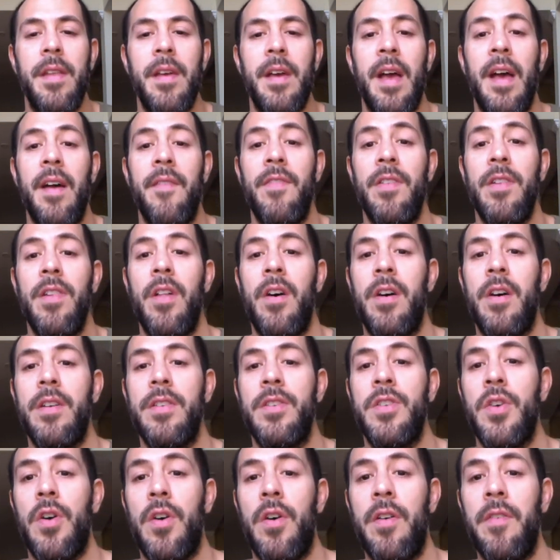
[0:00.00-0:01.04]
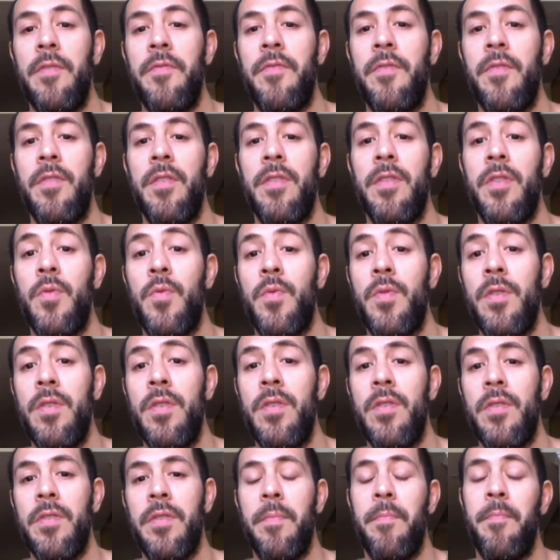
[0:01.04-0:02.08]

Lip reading: have a lot to offer the world.